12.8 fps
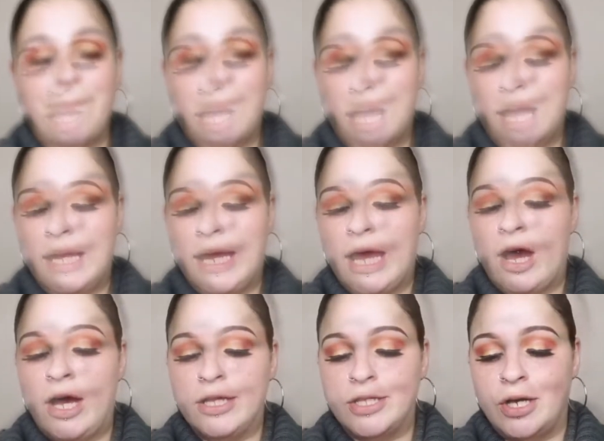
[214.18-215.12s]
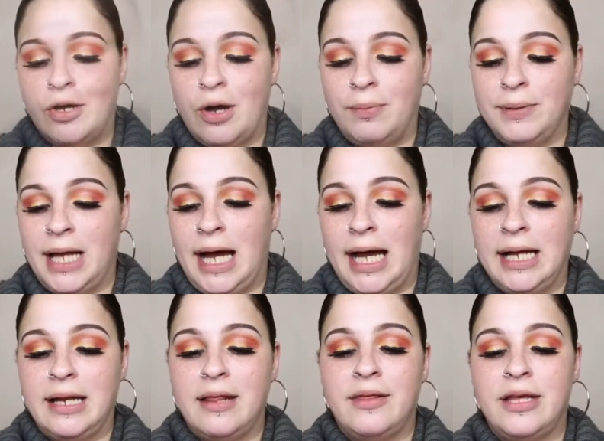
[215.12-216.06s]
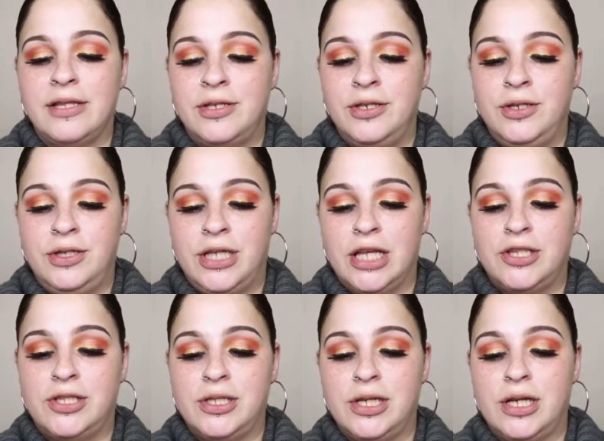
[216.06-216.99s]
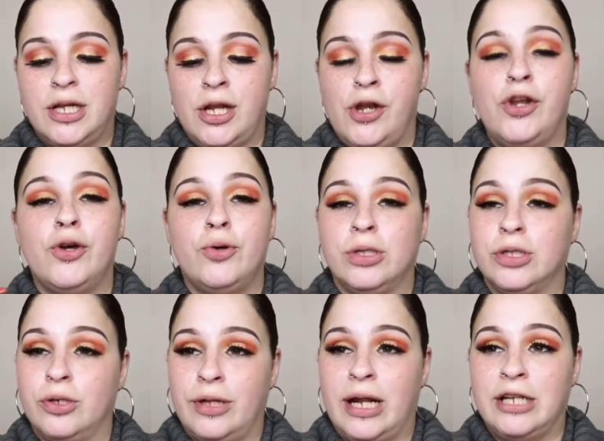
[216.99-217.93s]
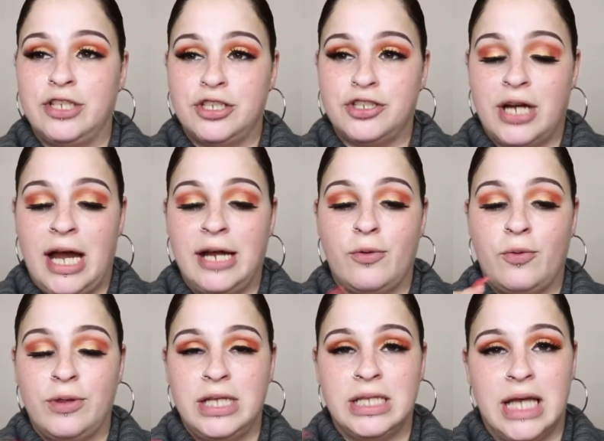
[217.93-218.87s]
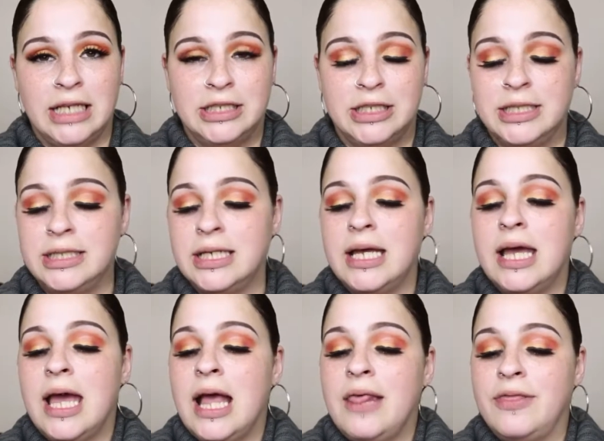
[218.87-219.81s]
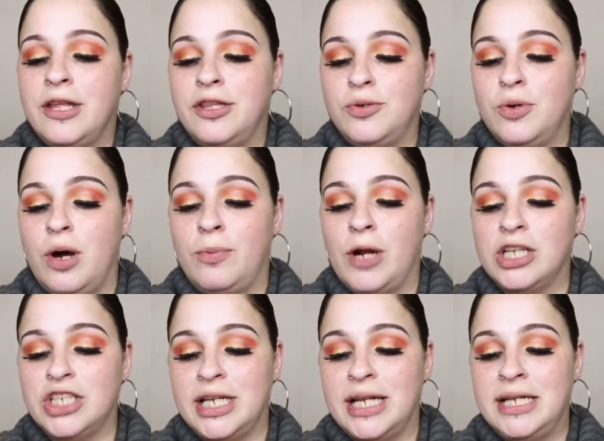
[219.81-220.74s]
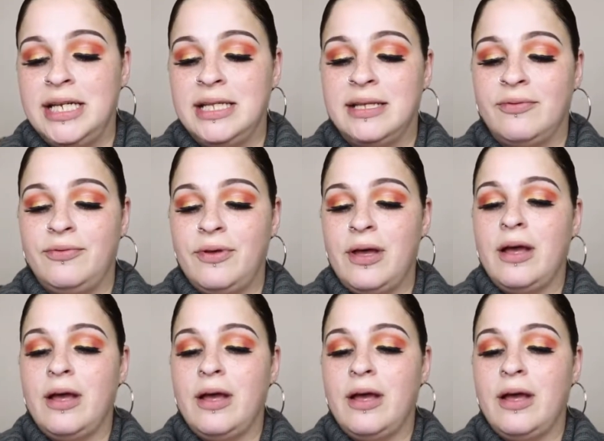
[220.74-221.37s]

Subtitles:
And I also applied this new glue that I just tried with these lashes. The Duo Brush on Adhesive